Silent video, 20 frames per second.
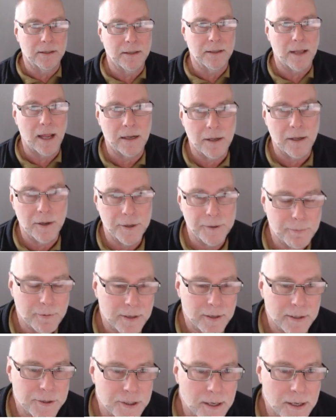in that low
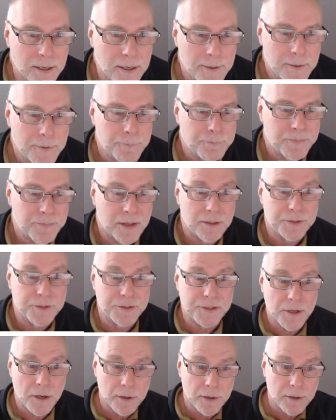pressure? And
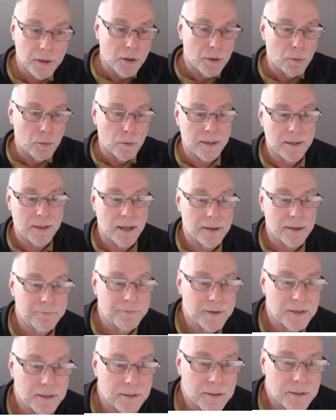so when they
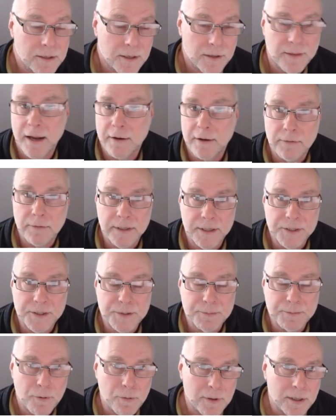fitted that rear
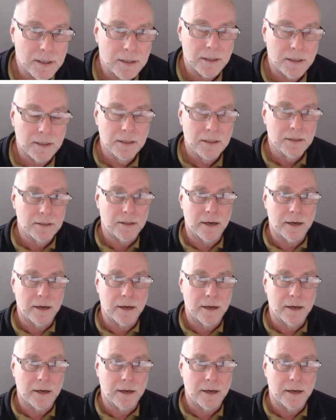spoiler,